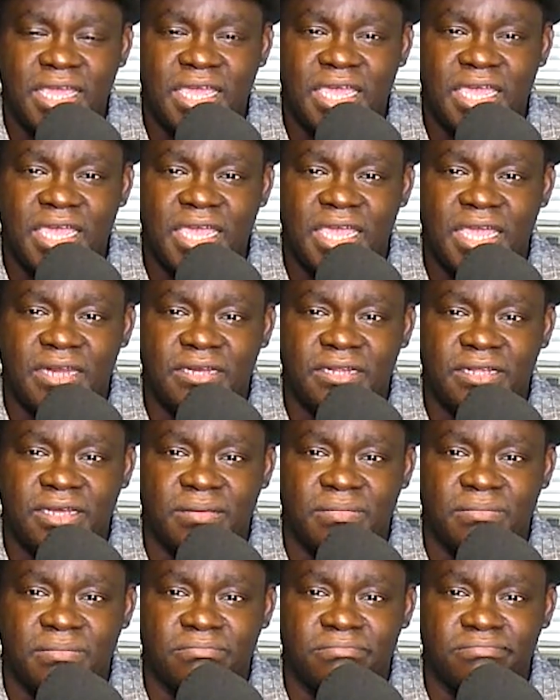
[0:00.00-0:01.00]
And
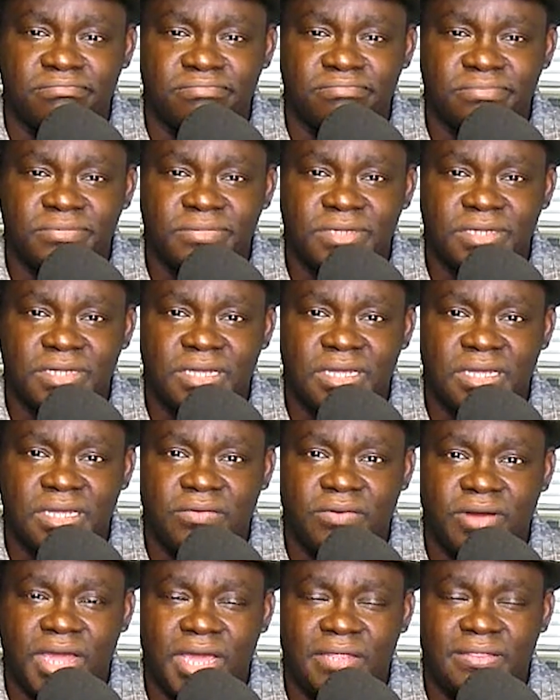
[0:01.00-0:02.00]

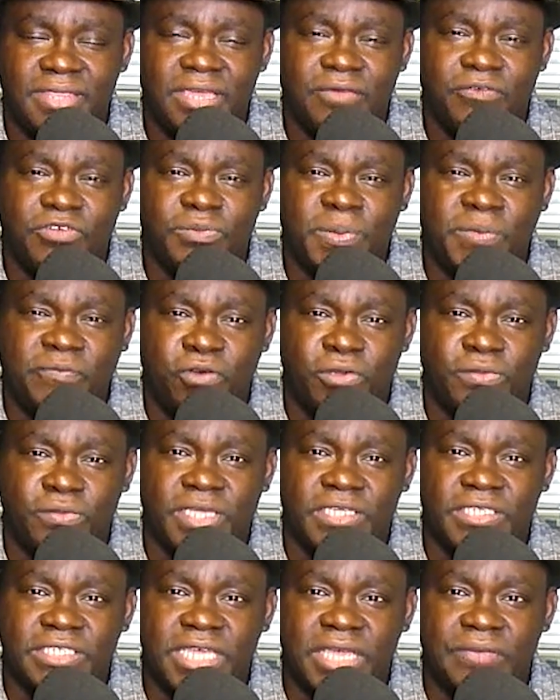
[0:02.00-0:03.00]
I think it was before
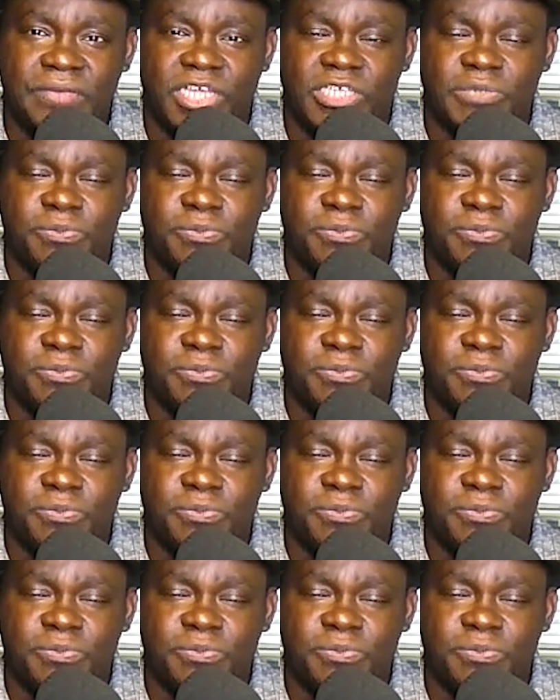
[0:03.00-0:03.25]
Thanksgiving,